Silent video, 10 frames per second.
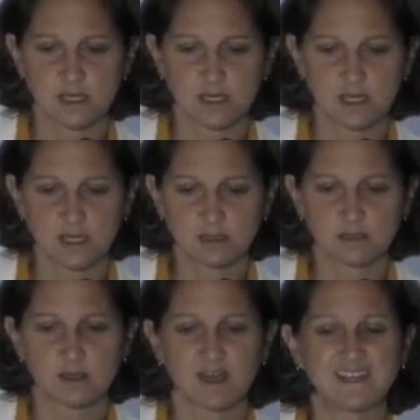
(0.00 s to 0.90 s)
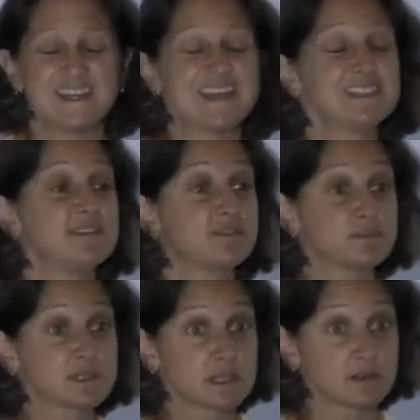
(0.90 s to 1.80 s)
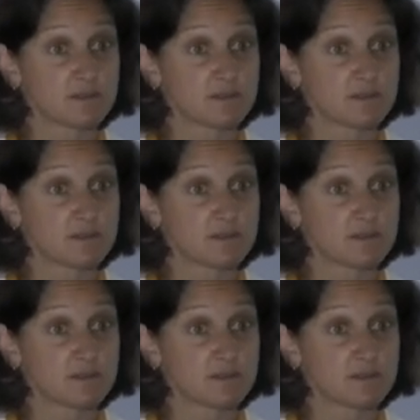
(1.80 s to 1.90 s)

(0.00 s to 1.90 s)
and 94% of